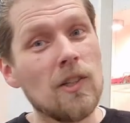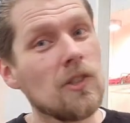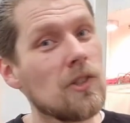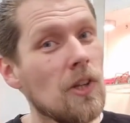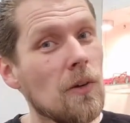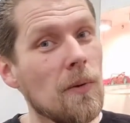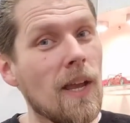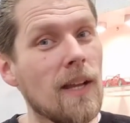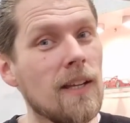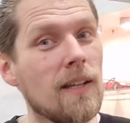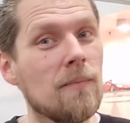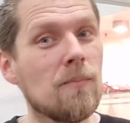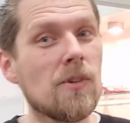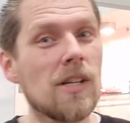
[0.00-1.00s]
Sorry I
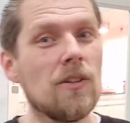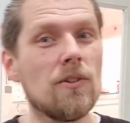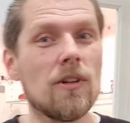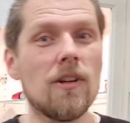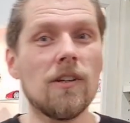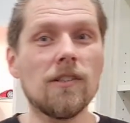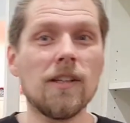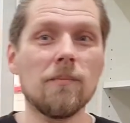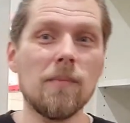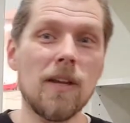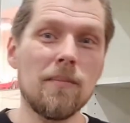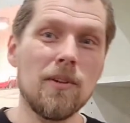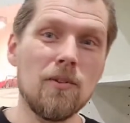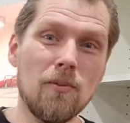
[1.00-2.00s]
didn't bring you the content
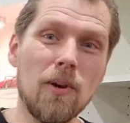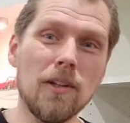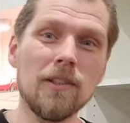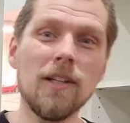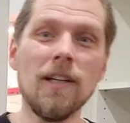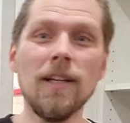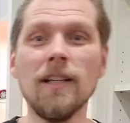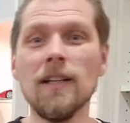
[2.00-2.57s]
maybe you want,